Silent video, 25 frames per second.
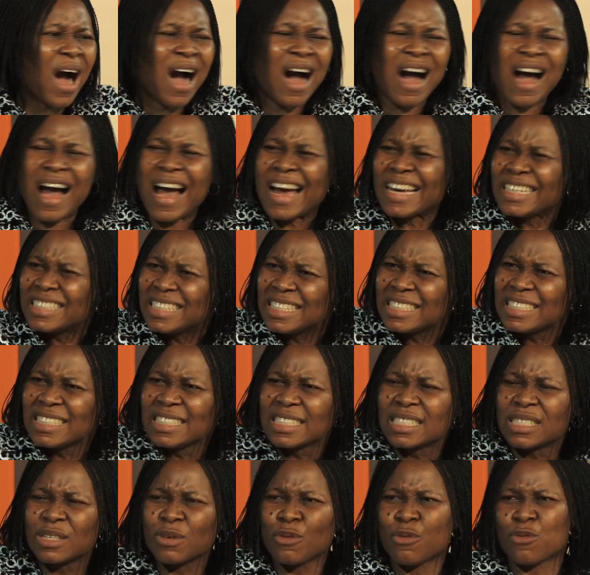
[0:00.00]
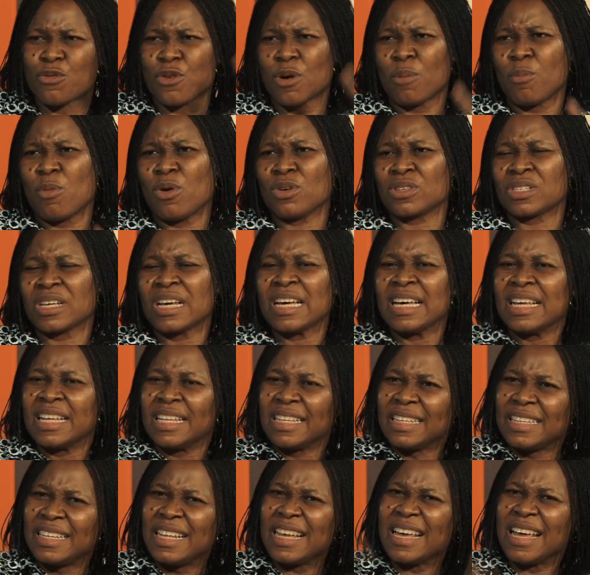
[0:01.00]
are hiding it from us,
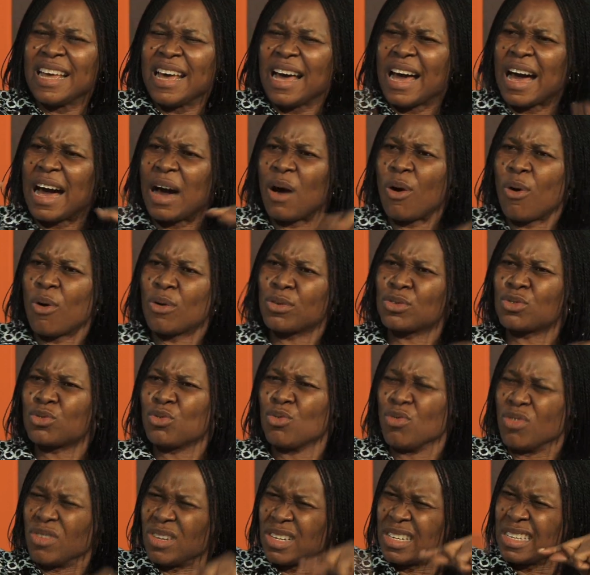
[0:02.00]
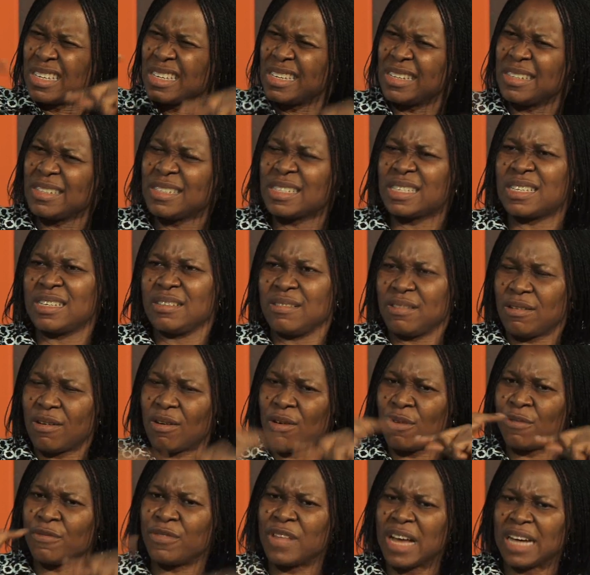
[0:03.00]
they are also guilty
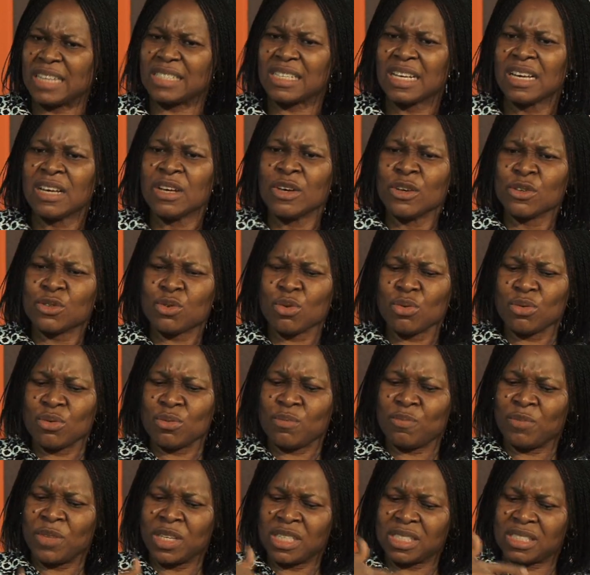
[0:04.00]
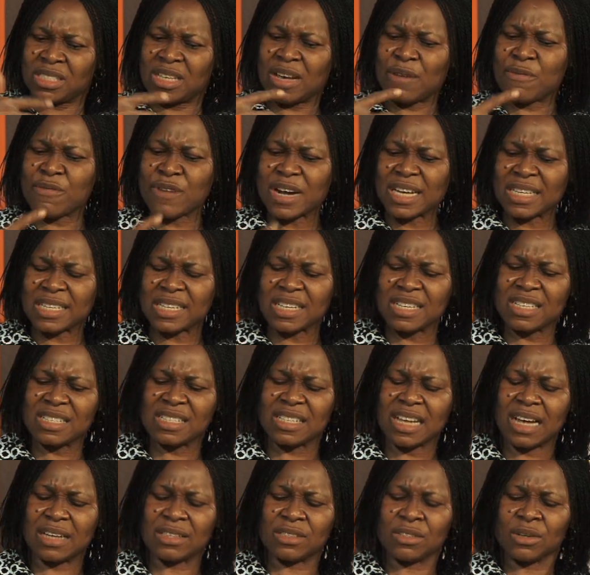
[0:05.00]
of that. So several
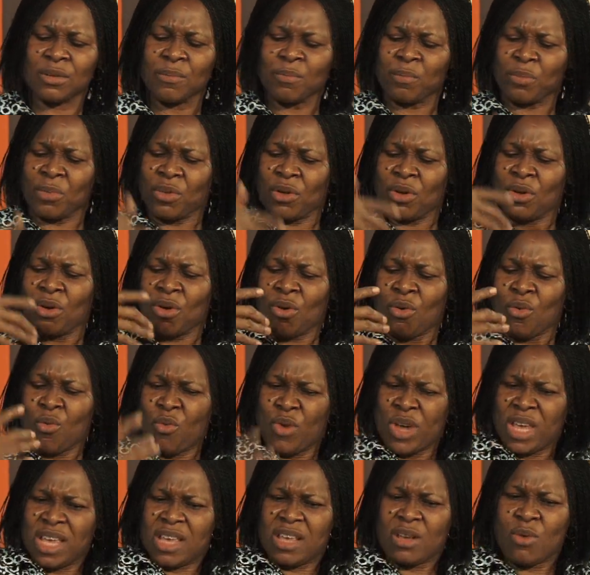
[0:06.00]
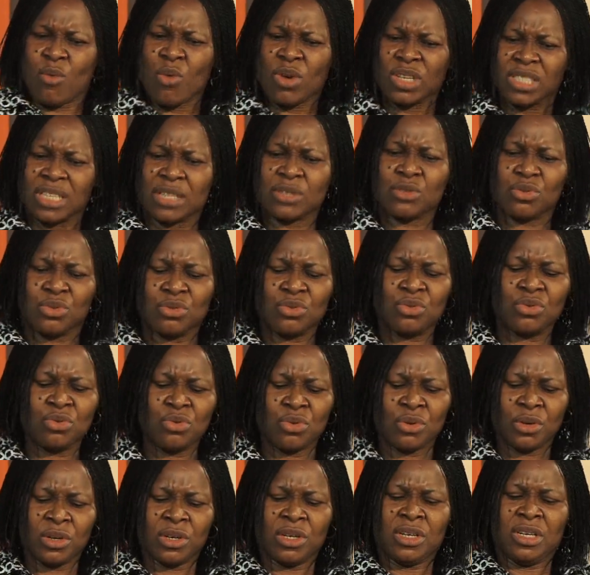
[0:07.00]
things that we wanted to
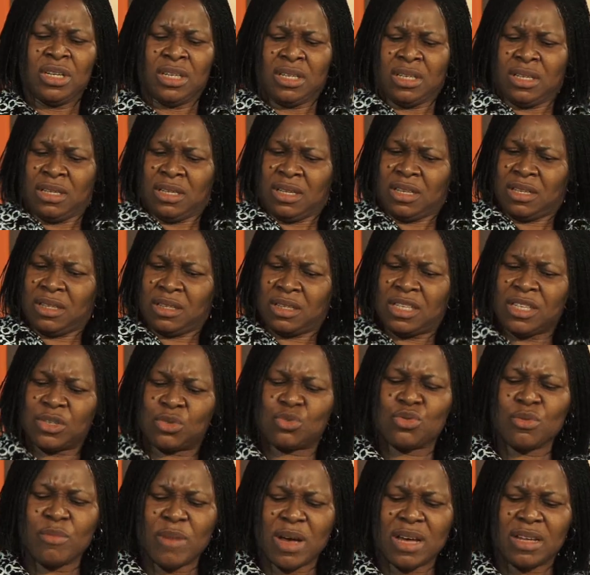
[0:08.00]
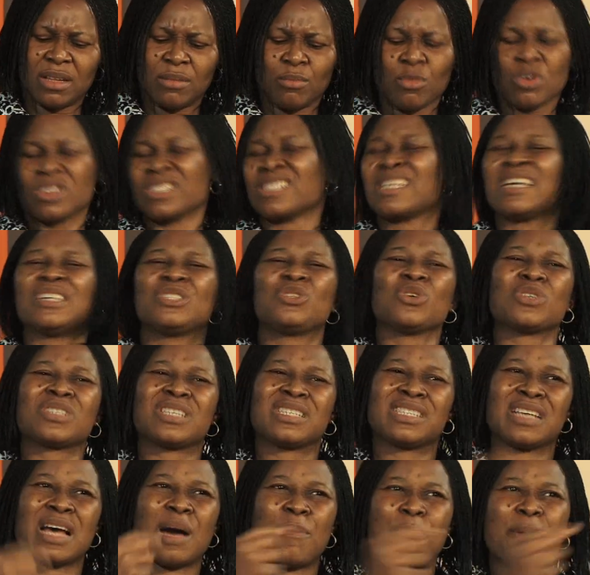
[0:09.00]
do. These women must get
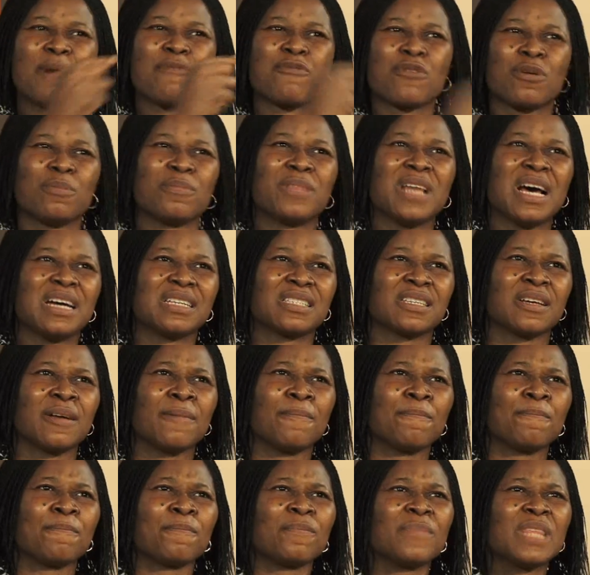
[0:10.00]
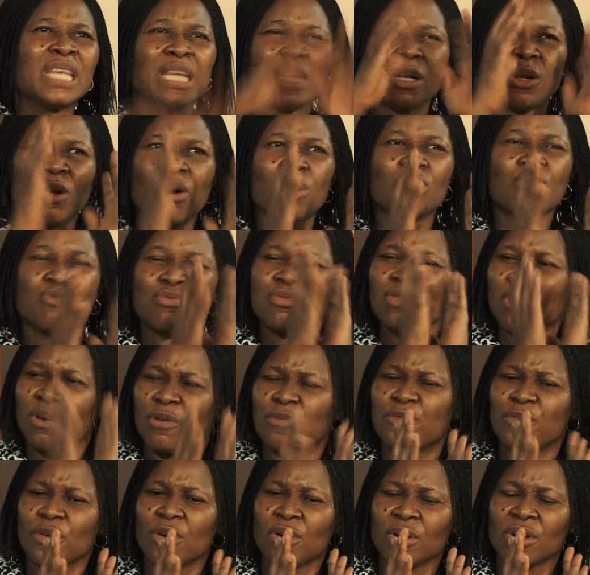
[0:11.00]
justice. Apart from that, the law, rule
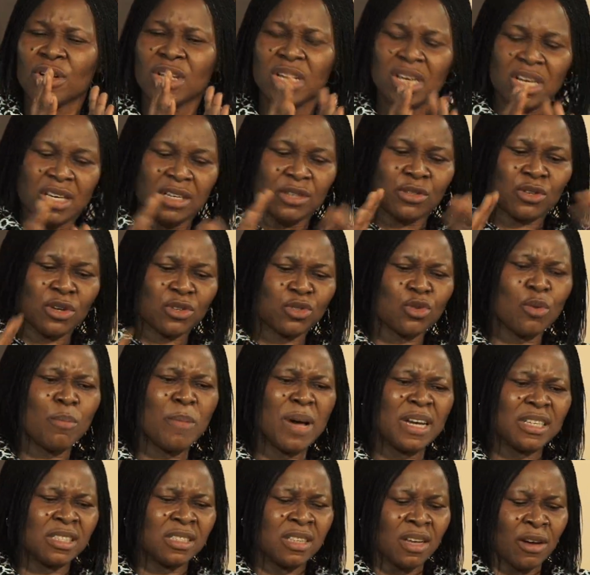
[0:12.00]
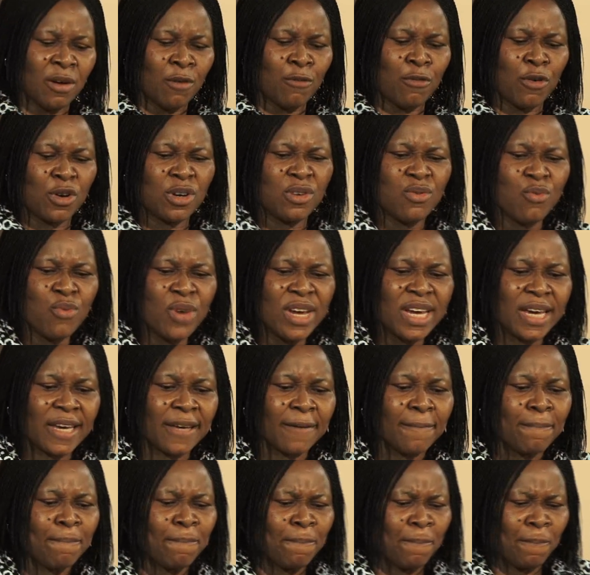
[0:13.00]
of law, is also meant for the weak,